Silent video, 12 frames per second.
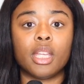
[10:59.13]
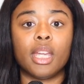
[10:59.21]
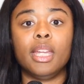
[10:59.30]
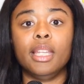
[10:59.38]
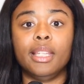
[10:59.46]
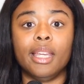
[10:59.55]
than
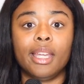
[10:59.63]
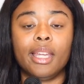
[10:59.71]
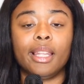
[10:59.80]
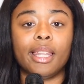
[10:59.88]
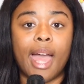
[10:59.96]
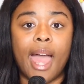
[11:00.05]
he
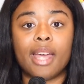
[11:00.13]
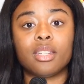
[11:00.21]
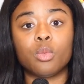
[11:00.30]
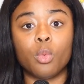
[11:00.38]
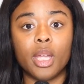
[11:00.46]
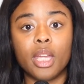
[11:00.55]
did
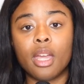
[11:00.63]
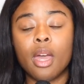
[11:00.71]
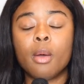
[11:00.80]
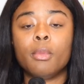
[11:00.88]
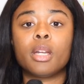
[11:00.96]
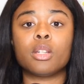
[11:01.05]
last week
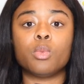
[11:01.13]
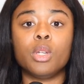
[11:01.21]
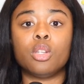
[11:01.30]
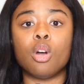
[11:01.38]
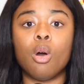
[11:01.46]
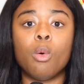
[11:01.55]
because
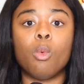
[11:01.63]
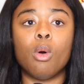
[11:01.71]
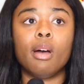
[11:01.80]
we don't